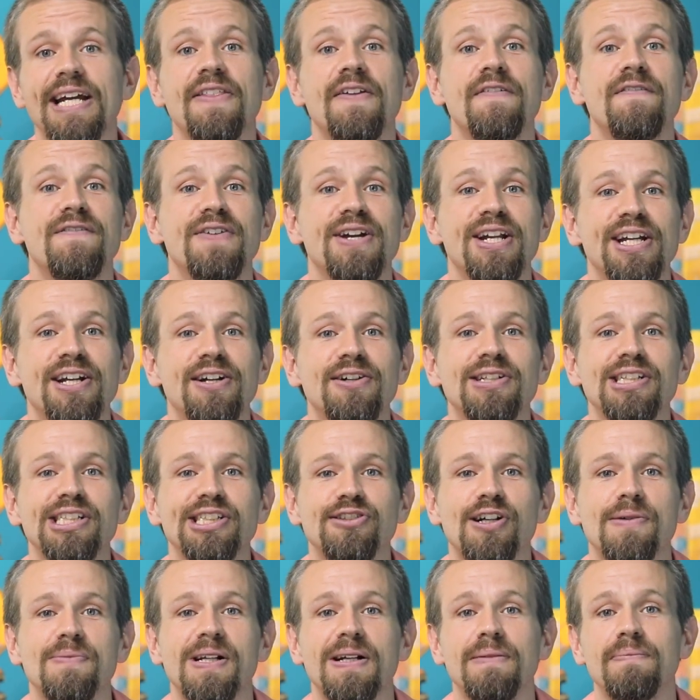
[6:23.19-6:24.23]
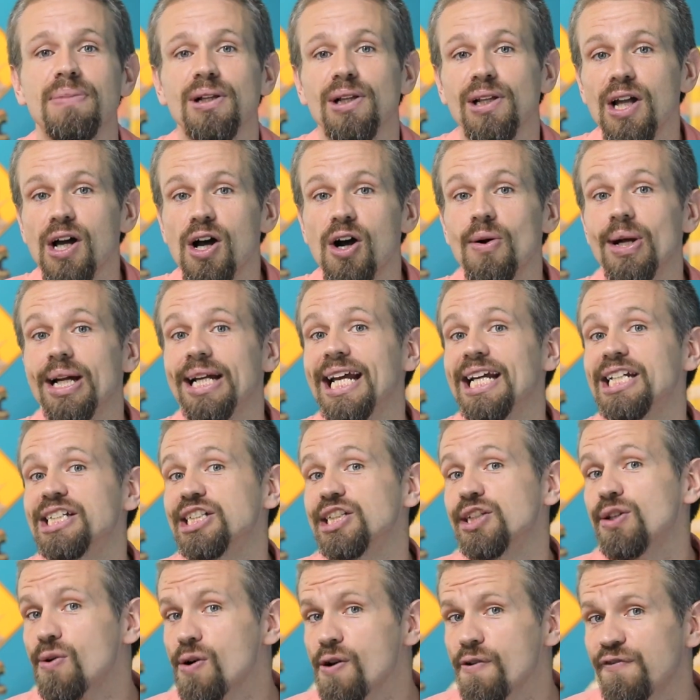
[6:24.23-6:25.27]
in the video description below in case
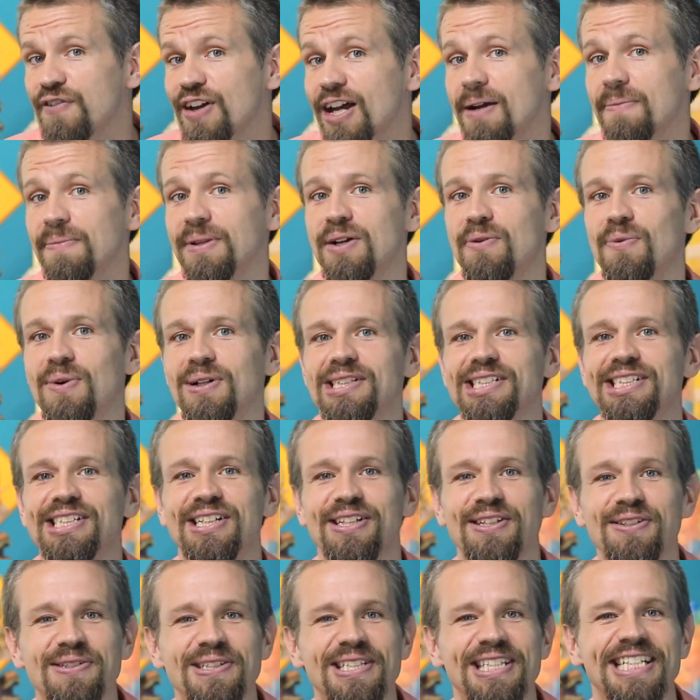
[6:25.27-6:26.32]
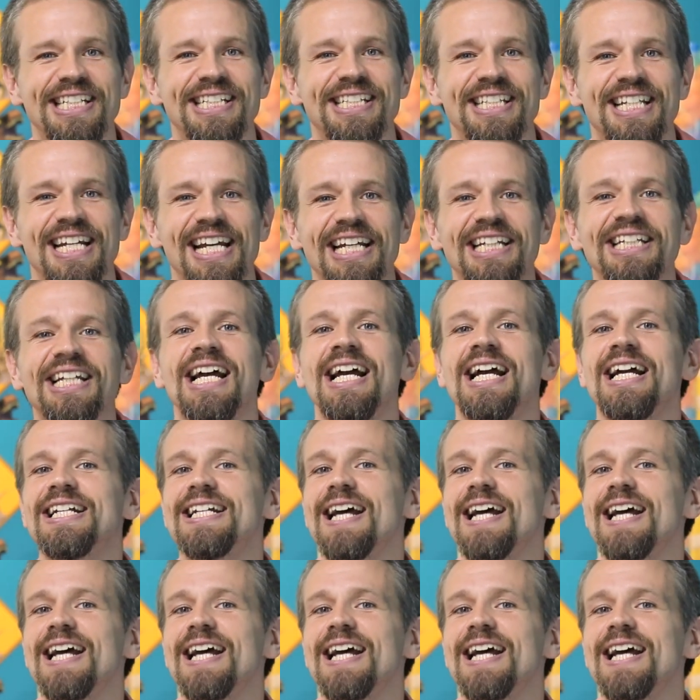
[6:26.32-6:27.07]
your family wants to use these things